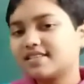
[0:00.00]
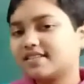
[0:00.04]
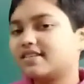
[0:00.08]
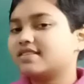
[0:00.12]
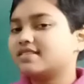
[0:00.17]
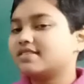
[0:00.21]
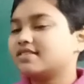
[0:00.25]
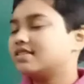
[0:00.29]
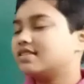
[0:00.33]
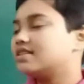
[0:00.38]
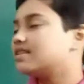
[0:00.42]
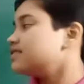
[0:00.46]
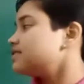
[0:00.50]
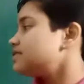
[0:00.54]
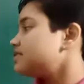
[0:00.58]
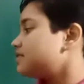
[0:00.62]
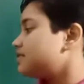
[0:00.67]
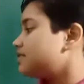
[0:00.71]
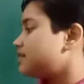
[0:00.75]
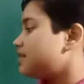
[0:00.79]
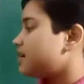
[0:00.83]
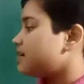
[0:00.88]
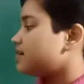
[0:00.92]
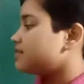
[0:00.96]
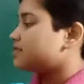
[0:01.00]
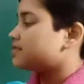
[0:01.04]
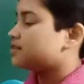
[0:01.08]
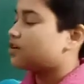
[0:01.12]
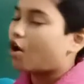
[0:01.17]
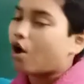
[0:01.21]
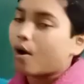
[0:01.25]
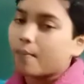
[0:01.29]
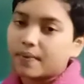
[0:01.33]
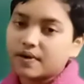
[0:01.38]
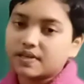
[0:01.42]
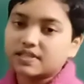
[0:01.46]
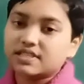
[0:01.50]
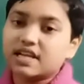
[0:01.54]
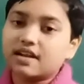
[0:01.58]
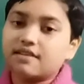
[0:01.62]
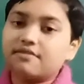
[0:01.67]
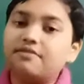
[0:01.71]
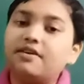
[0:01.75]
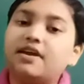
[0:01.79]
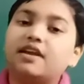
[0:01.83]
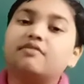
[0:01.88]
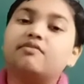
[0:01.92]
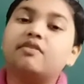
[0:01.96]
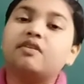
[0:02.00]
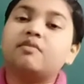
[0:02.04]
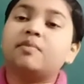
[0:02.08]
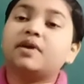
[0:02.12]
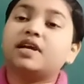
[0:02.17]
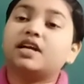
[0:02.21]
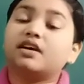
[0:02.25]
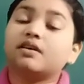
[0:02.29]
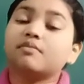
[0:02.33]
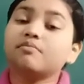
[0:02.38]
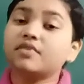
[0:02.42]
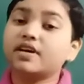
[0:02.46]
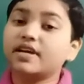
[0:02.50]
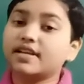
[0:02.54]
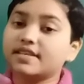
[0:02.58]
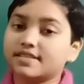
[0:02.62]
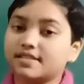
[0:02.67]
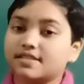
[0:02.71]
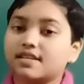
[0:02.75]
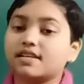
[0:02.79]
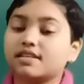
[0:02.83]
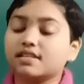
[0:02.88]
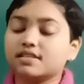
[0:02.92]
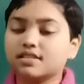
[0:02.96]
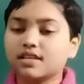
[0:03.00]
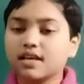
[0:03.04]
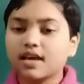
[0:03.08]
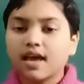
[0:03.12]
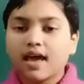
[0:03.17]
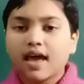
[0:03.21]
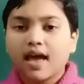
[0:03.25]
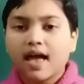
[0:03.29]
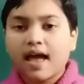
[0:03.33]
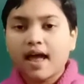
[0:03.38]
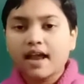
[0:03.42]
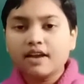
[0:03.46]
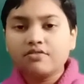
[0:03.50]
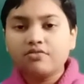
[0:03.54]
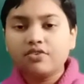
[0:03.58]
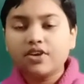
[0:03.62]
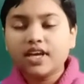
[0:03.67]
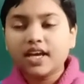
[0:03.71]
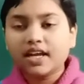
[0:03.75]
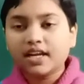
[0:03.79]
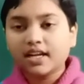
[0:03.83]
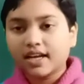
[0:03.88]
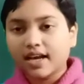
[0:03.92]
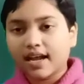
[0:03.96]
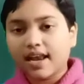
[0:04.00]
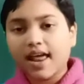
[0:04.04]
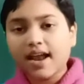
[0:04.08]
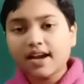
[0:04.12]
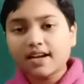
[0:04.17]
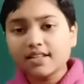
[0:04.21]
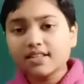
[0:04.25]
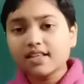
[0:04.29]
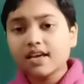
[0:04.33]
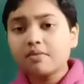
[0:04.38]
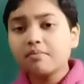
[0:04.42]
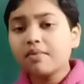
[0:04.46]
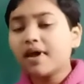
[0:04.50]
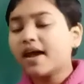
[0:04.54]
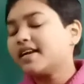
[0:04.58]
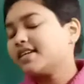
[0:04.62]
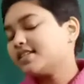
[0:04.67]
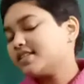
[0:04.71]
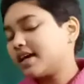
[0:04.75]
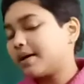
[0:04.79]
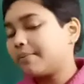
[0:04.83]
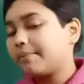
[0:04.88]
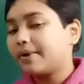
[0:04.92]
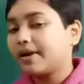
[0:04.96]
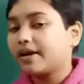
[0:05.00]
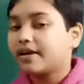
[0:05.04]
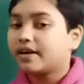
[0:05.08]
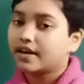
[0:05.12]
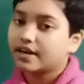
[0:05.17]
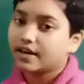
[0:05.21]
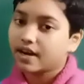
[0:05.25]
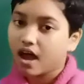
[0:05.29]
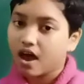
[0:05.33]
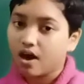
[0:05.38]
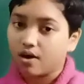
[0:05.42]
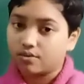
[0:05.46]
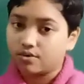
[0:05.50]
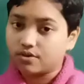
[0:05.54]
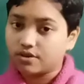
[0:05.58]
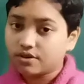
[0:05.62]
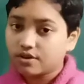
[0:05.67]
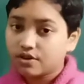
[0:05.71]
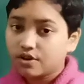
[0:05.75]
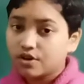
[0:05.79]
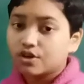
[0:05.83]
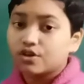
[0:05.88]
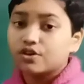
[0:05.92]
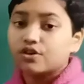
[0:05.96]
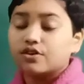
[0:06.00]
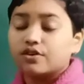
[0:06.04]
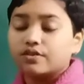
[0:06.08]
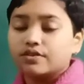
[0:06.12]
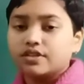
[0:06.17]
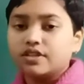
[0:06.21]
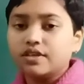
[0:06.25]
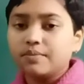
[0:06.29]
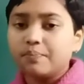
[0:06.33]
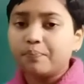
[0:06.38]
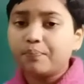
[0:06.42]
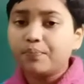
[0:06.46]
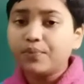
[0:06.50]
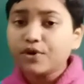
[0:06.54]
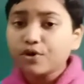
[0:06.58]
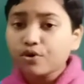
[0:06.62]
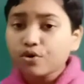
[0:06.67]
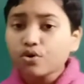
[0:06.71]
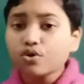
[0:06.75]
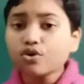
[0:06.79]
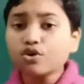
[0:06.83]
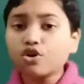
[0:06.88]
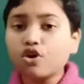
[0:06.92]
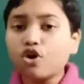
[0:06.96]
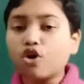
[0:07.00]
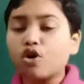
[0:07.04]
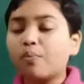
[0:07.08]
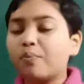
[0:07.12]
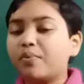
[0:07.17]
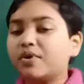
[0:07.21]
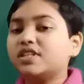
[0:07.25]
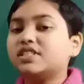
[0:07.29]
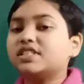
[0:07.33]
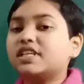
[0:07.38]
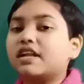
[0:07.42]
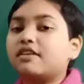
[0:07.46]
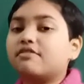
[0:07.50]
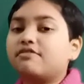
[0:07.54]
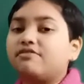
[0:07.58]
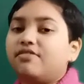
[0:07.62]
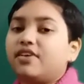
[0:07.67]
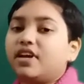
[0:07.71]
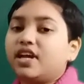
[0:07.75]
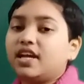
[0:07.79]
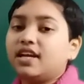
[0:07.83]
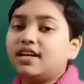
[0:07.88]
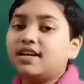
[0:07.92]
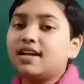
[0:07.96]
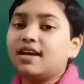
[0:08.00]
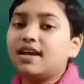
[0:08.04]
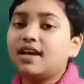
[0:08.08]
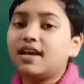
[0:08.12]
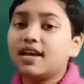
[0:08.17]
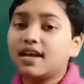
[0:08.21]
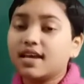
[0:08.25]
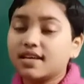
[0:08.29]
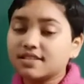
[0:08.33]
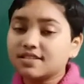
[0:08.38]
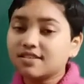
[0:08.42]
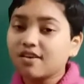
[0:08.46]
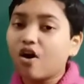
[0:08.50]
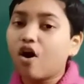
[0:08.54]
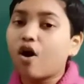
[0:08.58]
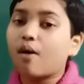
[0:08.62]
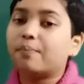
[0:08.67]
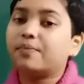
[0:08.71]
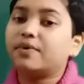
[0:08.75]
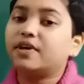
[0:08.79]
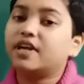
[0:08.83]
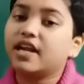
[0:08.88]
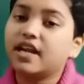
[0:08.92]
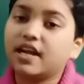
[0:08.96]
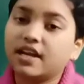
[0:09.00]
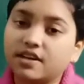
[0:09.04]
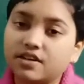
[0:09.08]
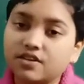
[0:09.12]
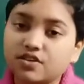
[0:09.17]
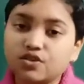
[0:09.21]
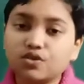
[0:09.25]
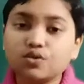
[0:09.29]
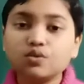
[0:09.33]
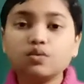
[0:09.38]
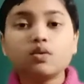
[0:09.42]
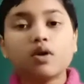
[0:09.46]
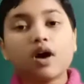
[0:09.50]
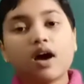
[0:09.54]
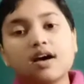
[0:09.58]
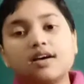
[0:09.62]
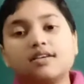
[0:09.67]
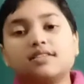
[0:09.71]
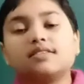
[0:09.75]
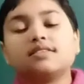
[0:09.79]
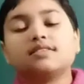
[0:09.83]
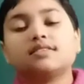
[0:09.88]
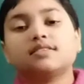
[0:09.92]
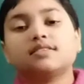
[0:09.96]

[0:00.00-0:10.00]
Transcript: crystals, these copper sulfate will become crystals, and we can collect them and separate it out. The pure copper sulfate is obtained to us.